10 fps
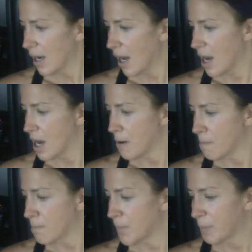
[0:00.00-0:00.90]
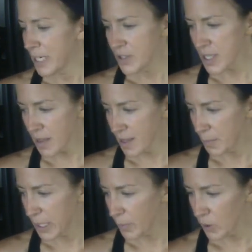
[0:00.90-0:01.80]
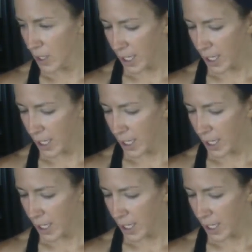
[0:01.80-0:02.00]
Um, but here's the thing, people.